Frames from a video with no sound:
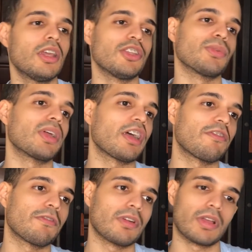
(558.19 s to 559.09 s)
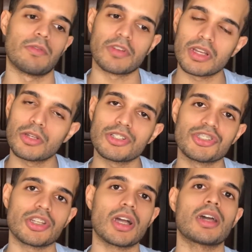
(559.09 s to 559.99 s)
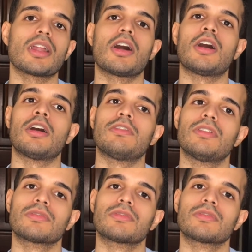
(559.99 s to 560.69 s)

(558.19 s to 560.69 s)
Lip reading: You will have a very good shot of